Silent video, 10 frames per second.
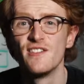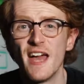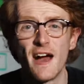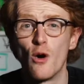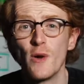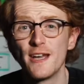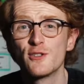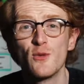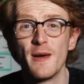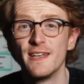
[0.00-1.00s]
There are way
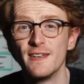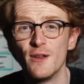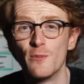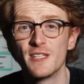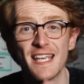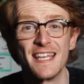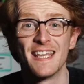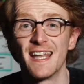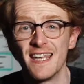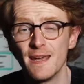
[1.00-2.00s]
too many numbers in
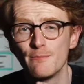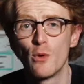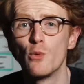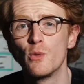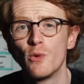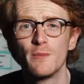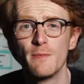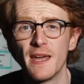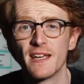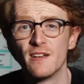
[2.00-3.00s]
that name, but we will be
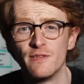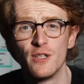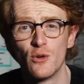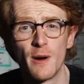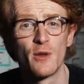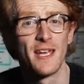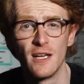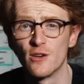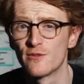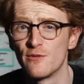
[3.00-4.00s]
making a video about the
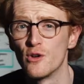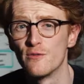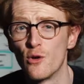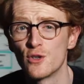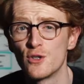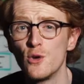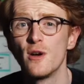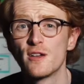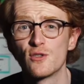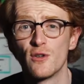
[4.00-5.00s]
Helios 44-2,
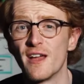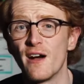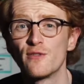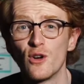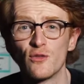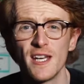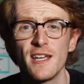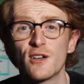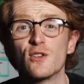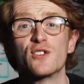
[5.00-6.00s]
so if you haven't
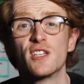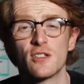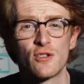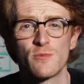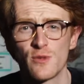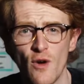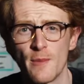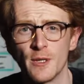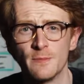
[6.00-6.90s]
already, consider subscribing.